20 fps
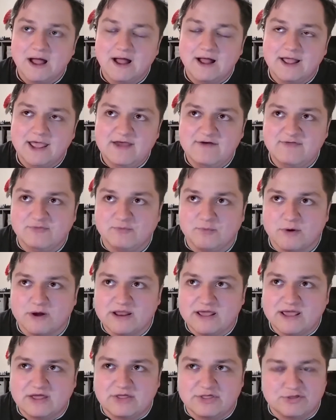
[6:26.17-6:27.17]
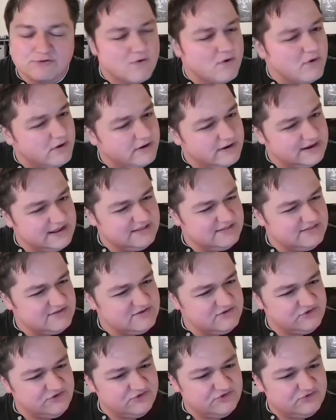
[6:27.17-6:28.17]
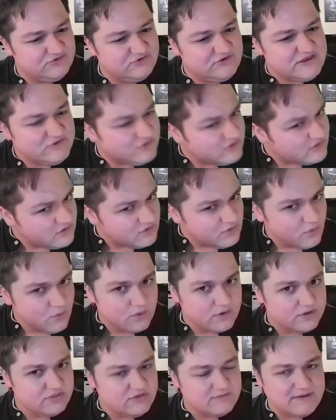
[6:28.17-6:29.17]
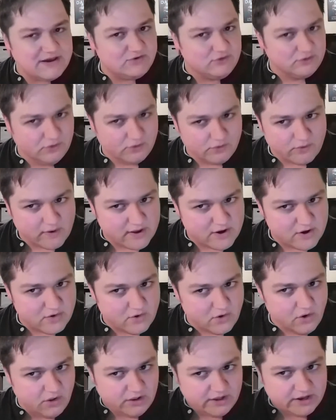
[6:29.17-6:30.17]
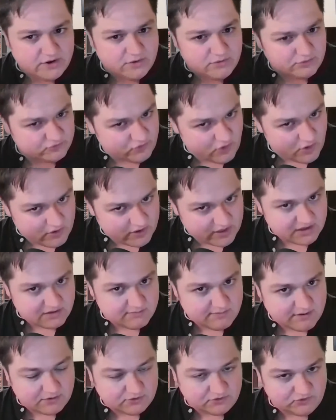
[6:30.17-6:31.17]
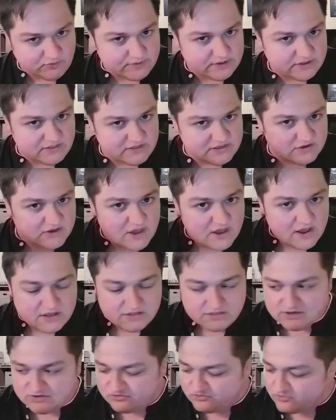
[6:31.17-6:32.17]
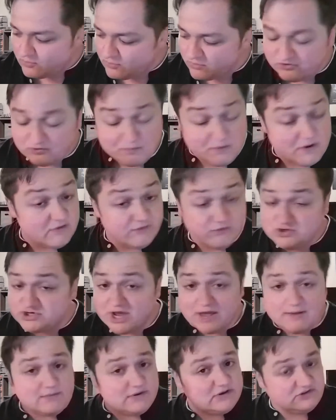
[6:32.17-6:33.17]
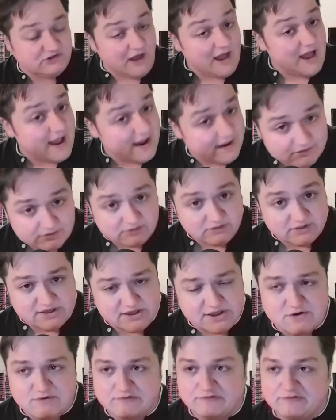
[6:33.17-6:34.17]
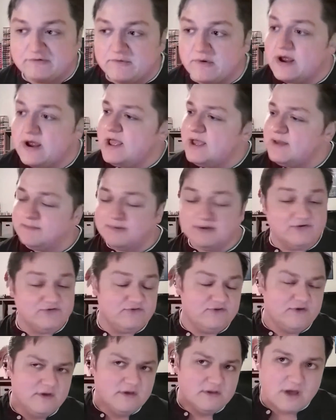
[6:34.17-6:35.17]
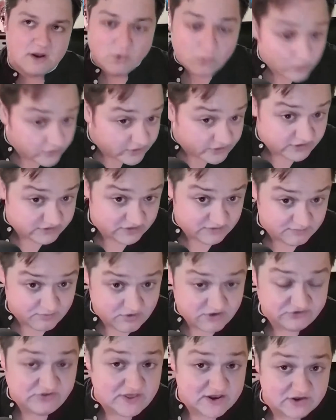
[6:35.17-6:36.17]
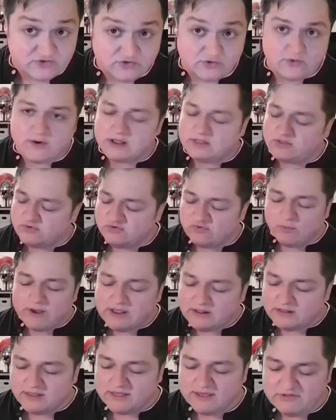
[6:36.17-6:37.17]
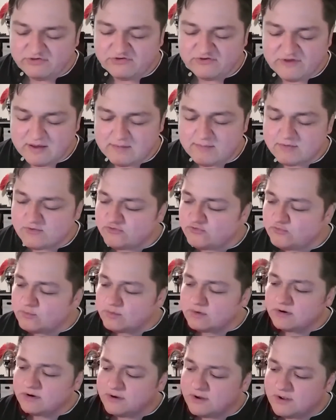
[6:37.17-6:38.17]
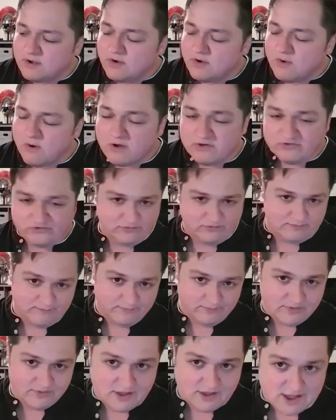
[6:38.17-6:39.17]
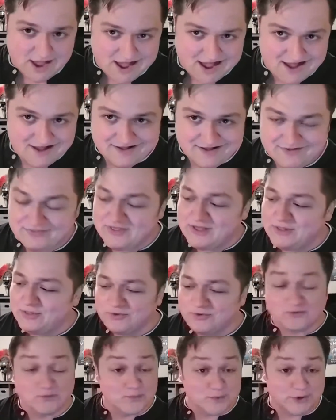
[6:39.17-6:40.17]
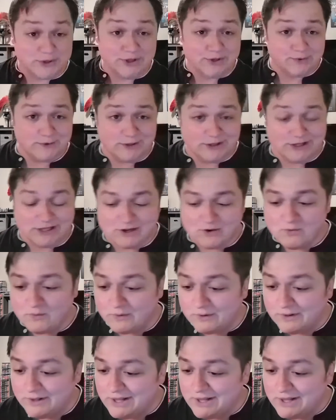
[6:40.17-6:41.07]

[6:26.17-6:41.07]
if we're going to get Thrawn in this season or in The Mandalorian at all. I know they're talking about doing the Ahsoka spinoff, which I'm entirely here for, because not only did the prosthetics look great, those white lightsabers were awesome. They looked really, really cool.